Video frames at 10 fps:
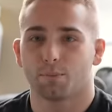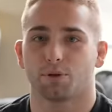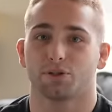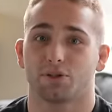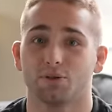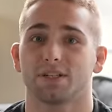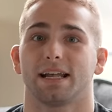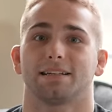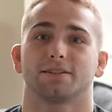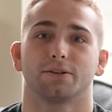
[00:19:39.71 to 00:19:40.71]
but just use it
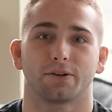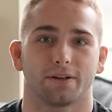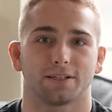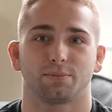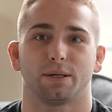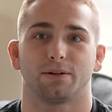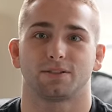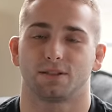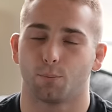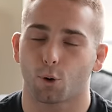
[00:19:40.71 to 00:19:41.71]
as a learning
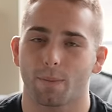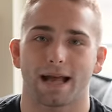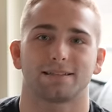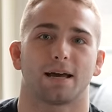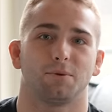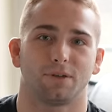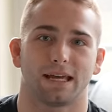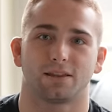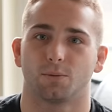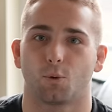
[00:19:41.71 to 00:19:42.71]
experience. The more mat time you
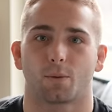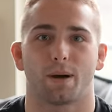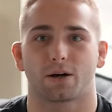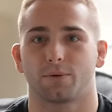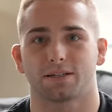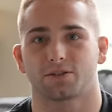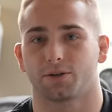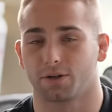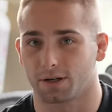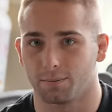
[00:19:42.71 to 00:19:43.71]
get, the more better wrestler
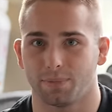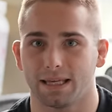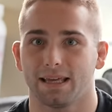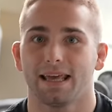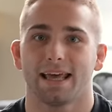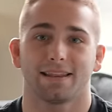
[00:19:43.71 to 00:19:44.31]
you're gonna be.